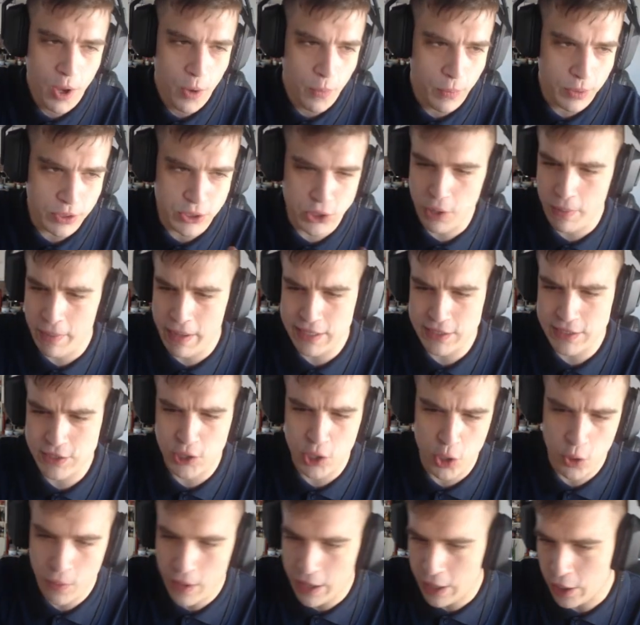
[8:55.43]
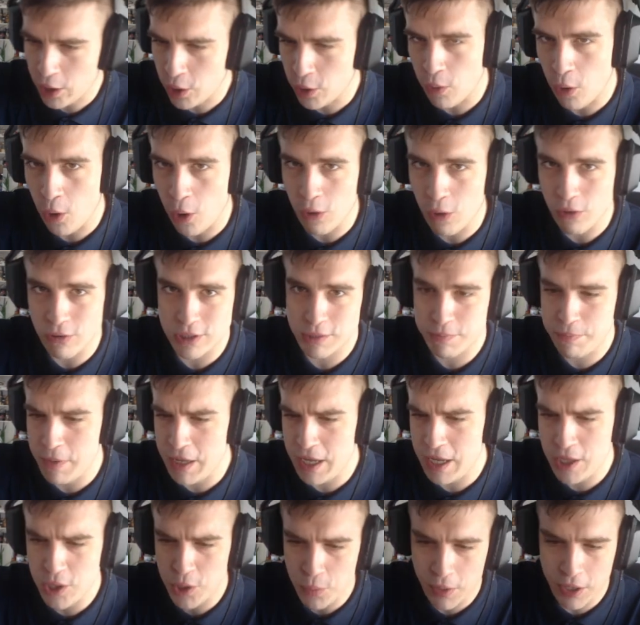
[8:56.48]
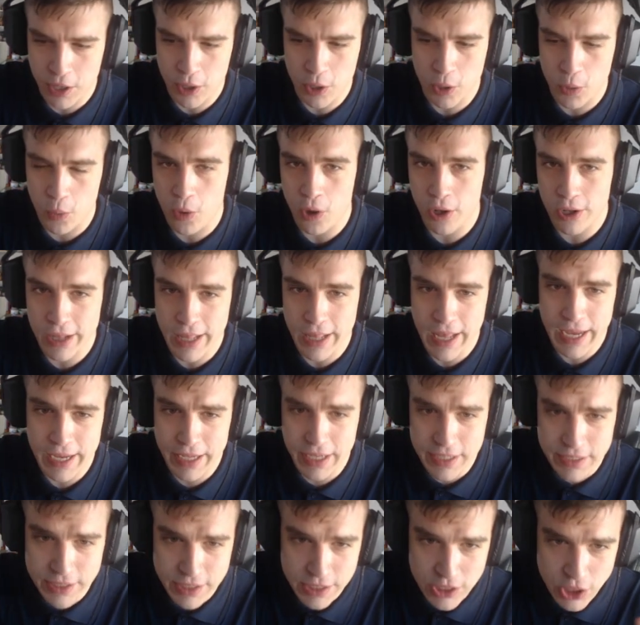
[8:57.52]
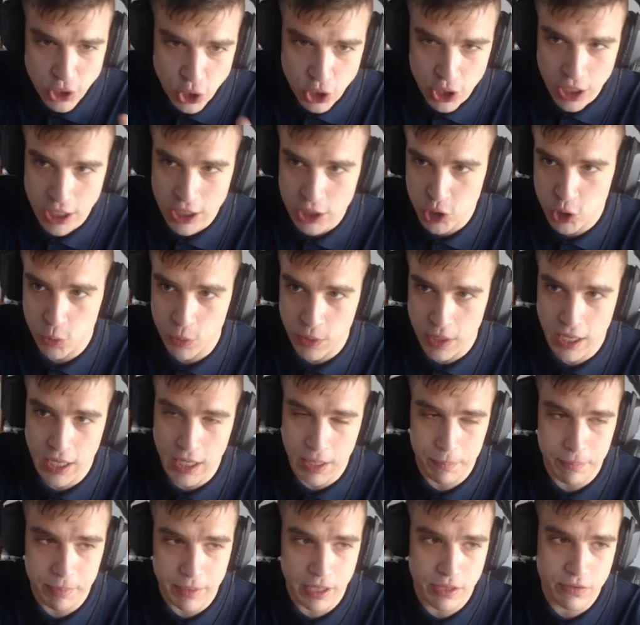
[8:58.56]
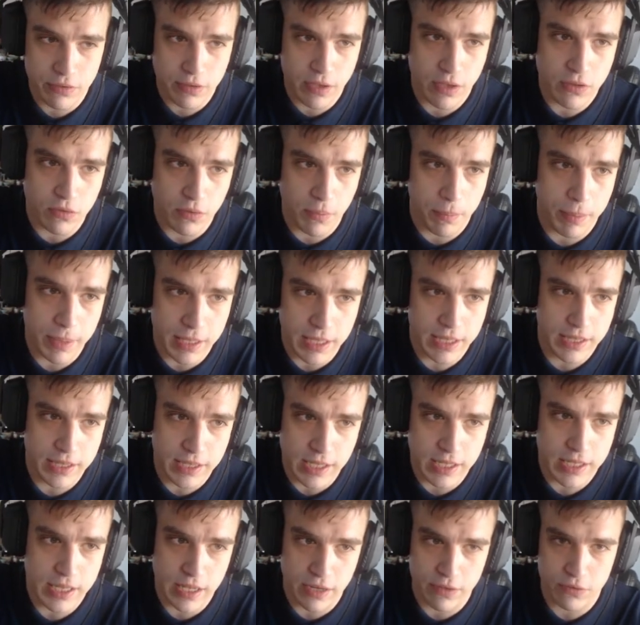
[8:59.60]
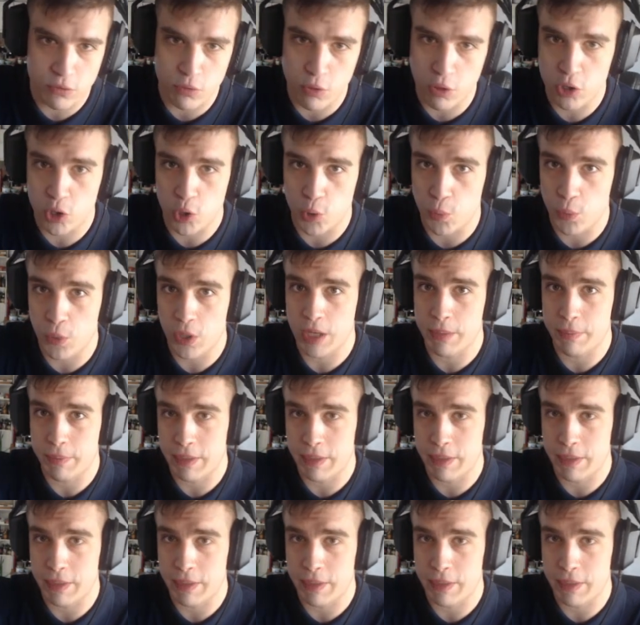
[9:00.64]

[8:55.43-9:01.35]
with Geomancer, you want to go all speed, you want to go all accuracy just so he can place his ability that is going to work